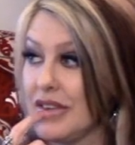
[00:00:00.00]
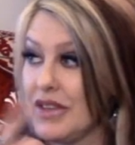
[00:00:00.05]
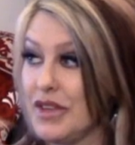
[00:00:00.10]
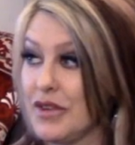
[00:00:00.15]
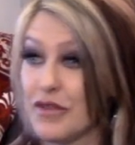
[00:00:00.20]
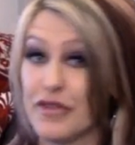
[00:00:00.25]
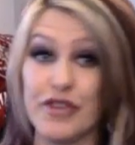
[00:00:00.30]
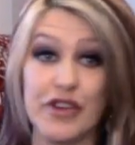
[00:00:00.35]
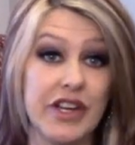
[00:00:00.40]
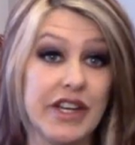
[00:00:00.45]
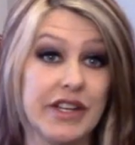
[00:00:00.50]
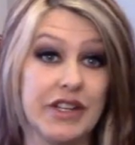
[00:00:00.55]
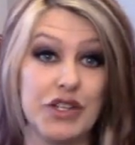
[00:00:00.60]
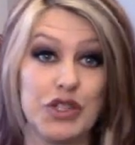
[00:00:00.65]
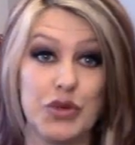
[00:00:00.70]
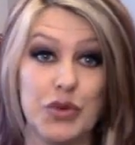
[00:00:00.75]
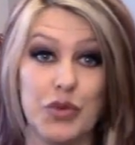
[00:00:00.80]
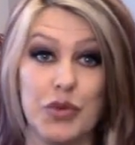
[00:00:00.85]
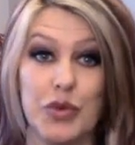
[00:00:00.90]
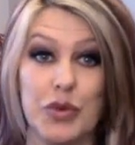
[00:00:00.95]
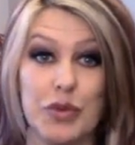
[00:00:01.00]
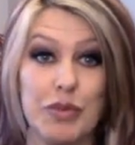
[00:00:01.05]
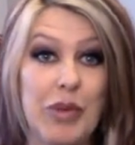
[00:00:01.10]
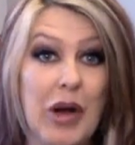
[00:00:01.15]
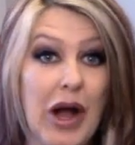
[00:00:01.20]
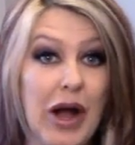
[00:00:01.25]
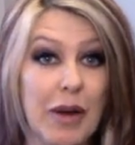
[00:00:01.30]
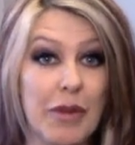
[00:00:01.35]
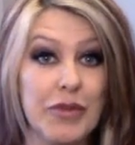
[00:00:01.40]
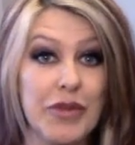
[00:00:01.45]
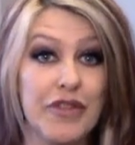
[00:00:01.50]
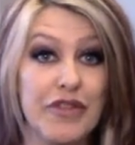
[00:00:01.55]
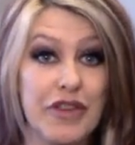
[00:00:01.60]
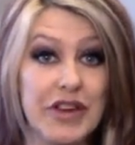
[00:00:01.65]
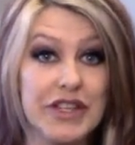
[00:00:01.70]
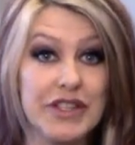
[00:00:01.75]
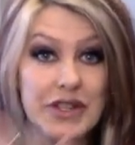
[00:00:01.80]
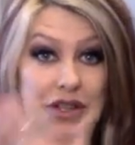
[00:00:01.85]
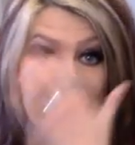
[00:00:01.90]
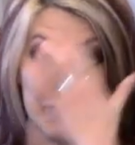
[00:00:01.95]
fridge would pop, the
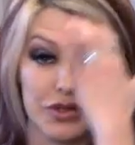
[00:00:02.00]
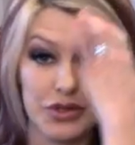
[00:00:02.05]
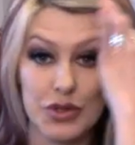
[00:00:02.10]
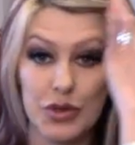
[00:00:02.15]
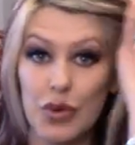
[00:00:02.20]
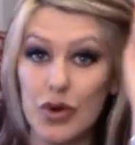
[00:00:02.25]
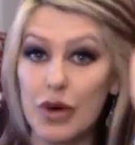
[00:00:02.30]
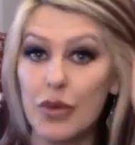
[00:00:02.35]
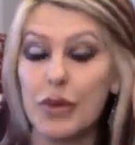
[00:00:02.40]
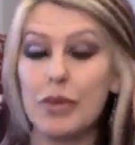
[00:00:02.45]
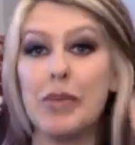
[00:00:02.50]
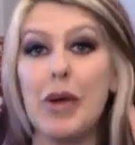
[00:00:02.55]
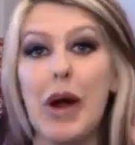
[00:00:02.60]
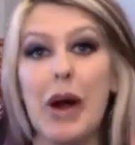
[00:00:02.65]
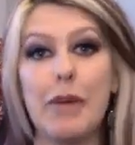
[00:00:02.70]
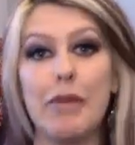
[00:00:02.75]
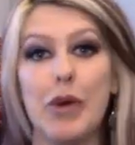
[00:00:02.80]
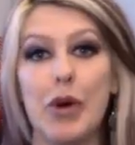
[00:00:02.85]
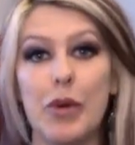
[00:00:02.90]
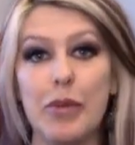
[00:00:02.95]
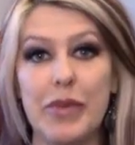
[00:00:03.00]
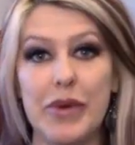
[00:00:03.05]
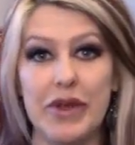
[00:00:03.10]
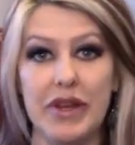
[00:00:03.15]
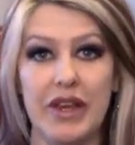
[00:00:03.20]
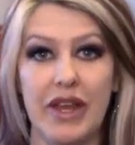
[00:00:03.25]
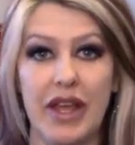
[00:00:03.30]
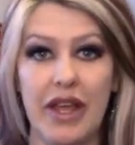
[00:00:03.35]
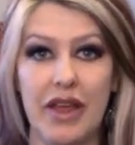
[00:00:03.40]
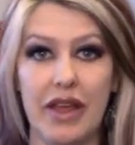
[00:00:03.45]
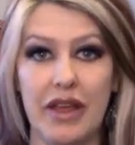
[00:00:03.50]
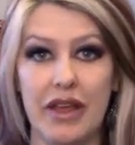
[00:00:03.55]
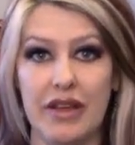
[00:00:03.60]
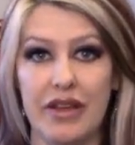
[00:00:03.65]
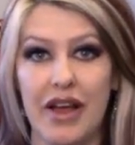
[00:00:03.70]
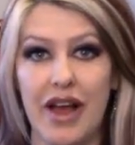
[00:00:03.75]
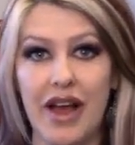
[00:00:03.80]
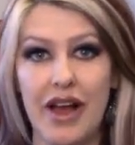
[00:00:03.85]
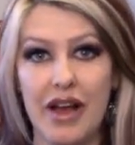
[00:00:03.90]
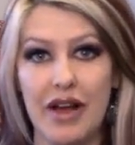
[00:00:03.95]
freezer door would pop open,
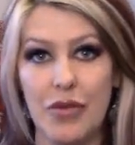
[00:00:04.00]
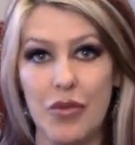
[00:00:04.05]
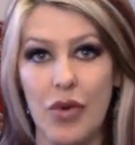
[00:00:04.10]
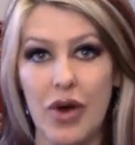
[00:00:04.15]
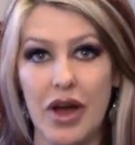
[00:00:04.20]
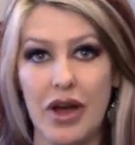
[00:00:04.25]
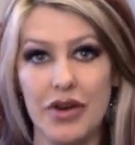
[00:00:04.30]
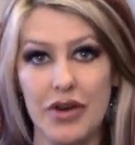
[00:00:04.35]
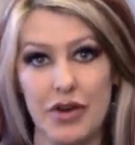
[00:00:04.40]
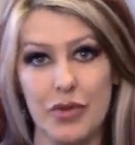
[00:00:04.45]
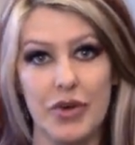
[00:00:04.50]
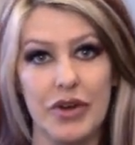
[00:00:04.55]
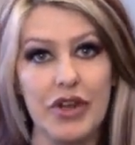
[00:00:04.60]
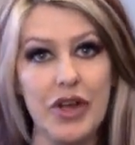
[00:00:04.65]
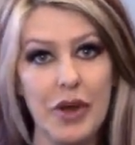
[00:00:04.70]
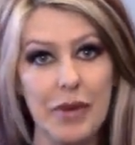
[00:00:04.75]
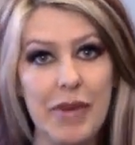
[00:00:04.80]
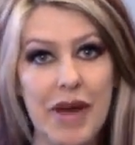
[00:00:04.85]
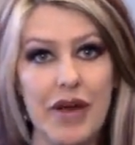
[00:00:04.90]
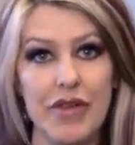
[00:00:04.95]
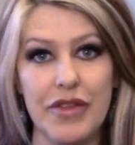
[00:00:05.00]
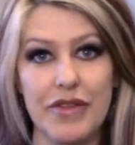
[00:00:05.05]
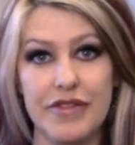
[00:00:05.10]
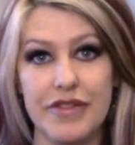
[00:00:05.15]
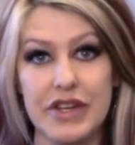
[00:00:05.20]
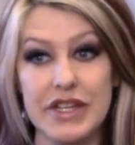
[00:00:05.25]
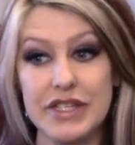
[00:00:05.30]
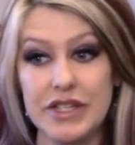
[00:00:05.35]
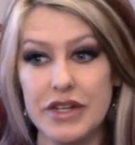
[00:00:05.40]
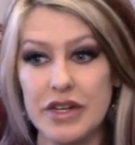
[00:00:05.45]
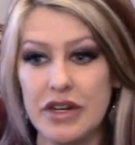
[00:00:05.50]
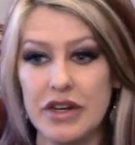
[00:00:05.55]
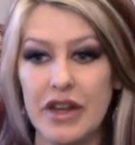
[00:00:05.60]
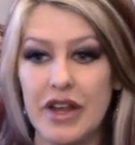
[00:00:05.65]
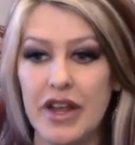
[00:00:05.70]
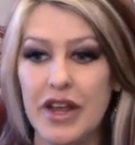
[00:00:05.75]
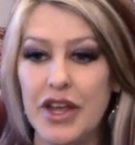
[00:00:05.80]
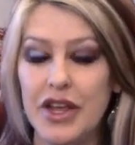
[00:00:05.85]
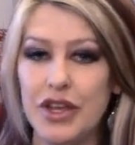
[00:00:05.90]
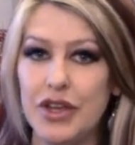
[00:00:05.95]
and water would come out the freezer.
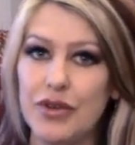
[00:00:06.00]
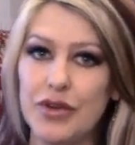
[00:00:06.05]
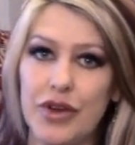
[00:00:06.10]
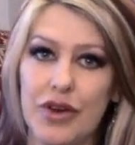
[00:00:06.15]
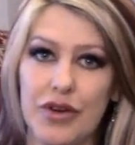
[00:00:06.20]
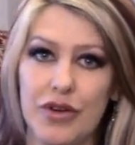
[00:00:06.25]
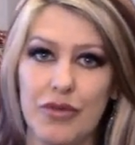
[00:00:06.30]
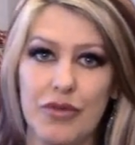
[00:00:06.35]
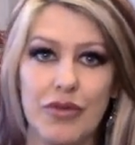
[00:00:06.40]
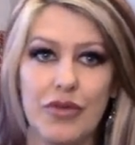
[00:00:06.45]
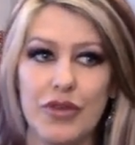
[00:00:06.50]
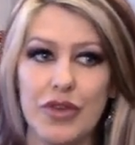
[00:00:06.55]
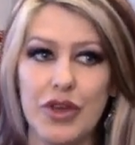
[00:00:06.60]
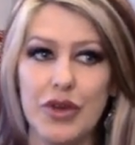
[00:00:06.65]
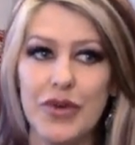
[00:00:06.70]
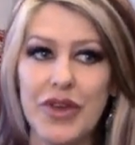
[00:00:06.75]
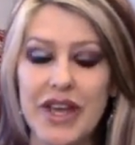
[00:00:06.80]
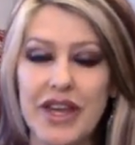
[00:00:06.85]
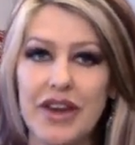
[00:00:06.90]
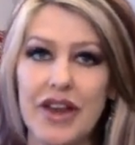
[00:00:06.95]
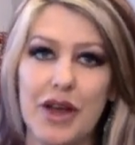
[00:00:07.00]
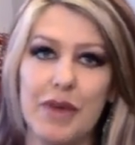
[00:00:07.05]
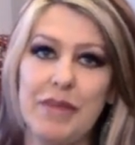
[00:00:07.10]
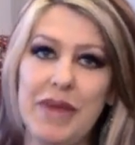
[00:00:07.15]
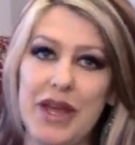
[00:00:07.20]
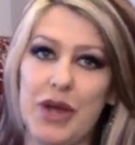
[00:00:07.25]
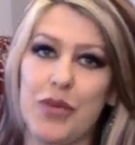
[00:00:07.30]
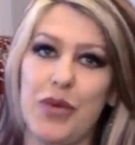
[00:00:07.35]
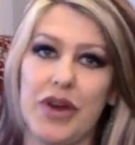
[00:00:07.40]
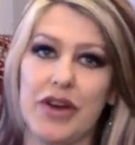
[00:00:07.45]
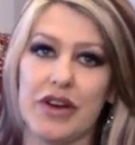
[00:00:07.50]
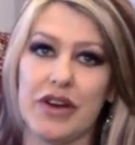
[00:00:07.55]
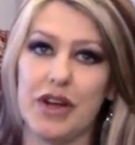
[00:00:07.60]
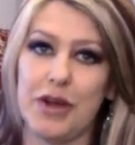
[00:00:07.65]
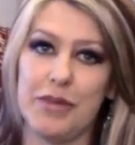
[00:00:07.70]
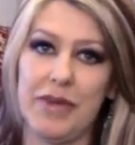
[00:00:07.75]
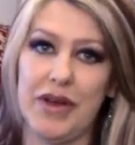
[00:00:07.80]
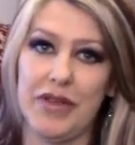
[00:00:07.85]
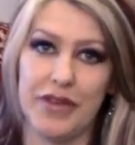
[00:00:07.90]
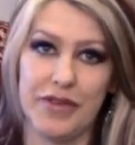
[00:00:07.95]
You cannot make water
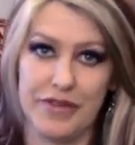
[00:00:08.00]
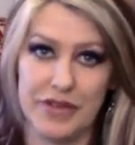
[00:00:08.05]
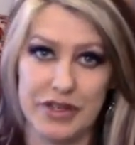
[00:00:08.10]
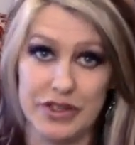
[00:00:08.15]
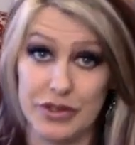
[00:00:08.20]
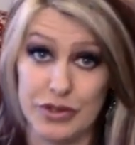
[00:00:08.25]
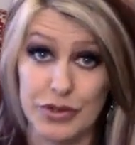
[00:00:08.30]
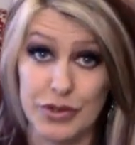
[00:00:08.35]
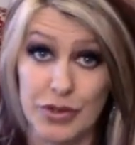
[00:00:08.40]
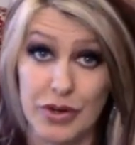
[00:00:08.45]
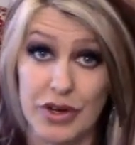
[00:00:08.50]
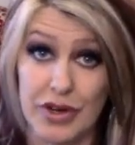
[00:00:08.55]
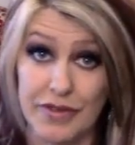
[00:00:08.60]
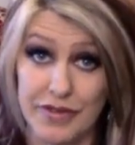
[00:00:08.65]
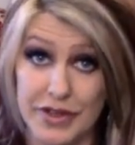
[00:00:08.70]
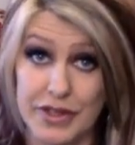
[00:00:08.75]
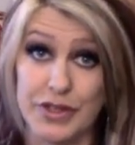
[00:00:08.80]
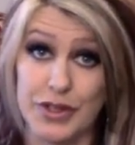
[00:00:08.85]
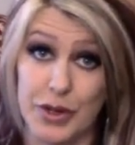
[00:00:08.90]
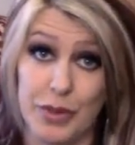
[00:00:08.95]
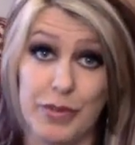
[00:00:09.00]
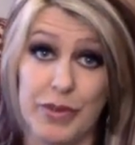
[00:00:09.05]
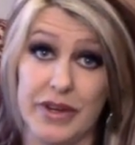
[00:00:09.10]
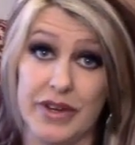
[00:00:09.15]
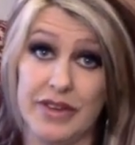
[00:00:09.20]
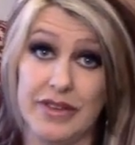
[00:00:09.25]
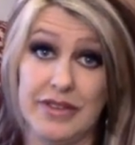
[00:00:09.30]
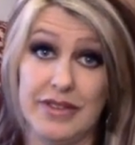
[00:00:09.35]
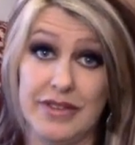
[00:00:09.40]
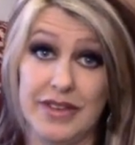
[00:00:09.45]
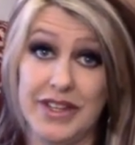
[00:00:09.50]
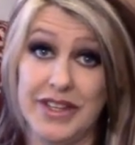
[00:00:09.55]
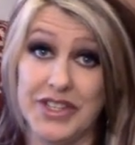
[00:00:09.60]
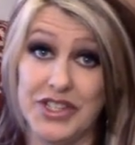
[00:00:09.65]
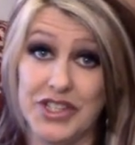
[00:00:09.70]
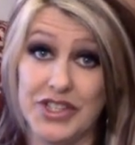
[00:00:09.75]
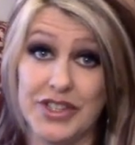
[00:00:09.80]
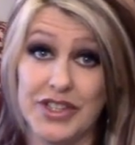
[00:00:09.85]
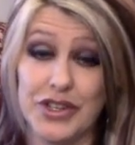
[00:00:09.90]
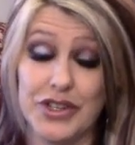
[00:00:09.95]
come out the freezer door if it's open.
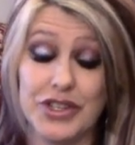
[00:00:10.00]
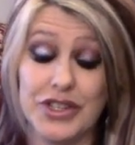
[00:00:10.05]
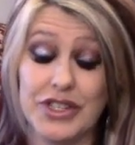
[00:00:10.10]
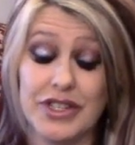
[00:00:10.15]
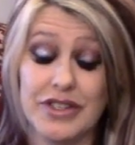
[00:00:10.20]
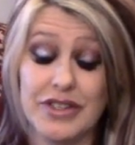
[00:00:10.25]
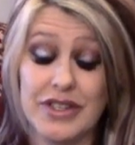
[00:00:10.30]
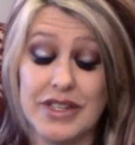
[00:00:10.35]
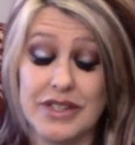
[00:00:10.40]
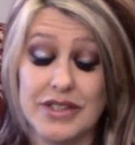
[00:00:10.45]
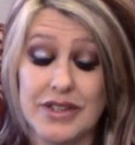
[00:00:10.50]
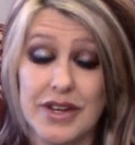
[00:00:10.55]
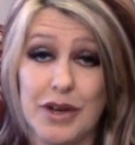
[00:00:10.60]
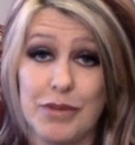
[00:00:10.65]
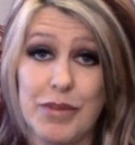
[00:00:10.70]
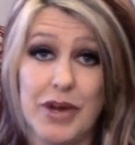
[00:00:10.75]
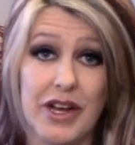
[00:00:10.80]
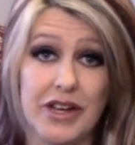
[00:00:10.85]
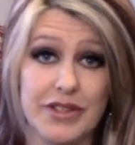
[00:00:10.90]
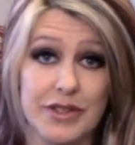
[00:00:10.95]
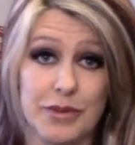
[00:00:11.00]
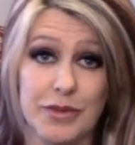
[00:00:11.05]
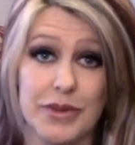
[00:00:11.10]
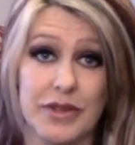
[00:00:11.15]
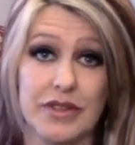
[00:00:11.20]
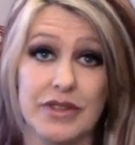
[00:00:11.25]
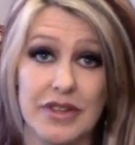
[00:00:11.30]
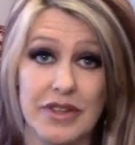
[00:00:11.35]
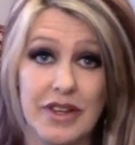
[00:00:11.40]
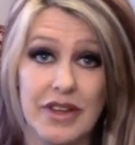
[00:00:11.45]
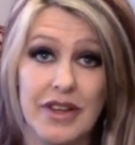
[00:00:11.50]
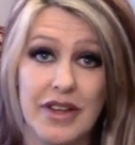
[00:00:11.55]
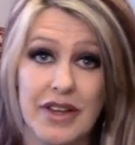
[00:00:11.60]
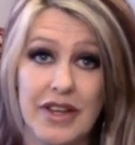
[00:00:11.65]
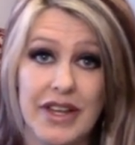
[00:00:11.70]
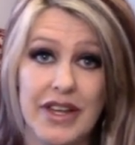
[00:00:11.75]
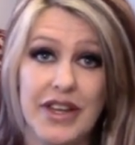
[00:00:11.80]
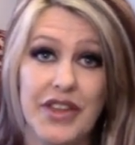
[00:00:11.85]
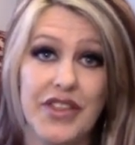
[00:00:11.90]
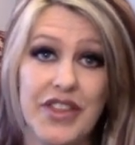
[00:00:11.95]
It's not possible.
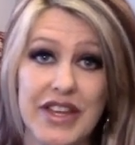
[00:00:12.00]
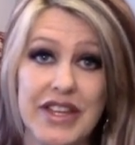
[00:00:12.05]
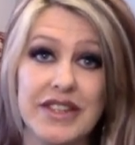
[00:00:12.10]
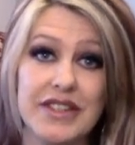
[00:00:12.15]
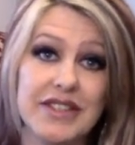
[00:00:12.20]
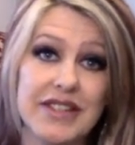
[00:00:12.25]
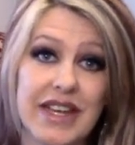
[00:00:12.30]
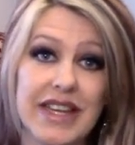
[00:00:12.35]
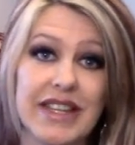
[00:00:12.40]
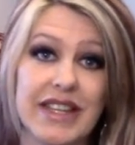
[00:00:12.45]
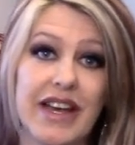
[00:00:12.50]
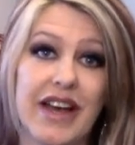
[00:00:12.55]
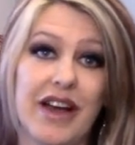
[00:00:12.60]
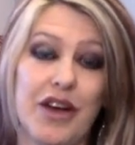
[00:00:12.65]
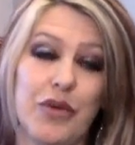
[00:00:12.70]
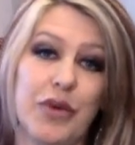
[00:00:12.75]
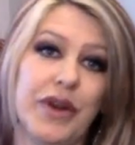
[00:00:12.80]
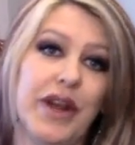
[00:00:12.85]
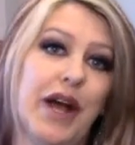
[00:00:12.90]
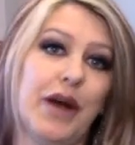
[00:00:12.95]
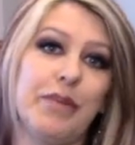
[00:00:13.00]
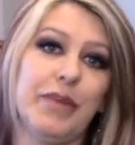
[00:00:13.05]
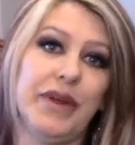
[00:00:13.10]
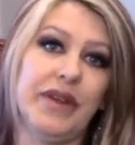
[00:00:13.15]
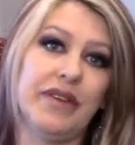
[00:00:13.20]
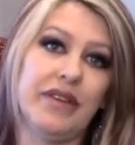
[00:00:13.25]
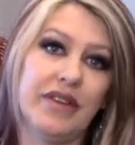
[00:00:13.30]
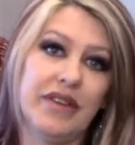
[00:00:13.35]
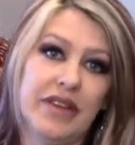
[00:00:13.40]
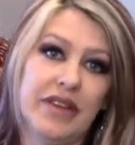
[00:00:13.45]
Things like that would happen.